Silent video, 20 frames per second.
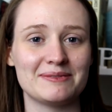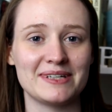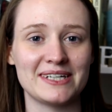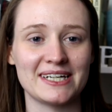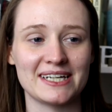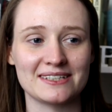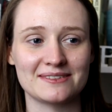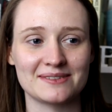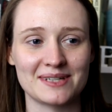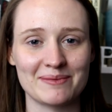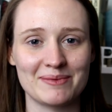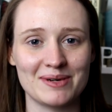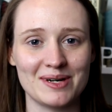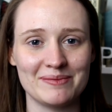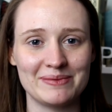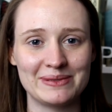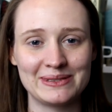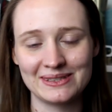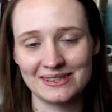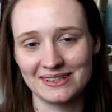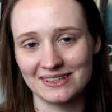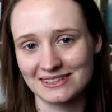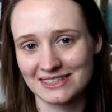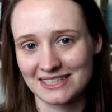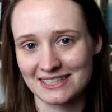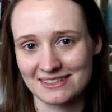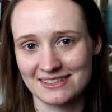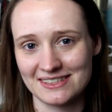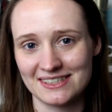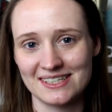my next wrap up. I'll
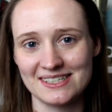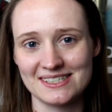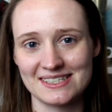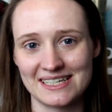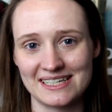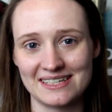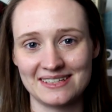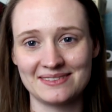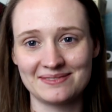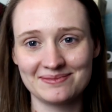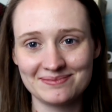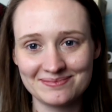chat to you guys then.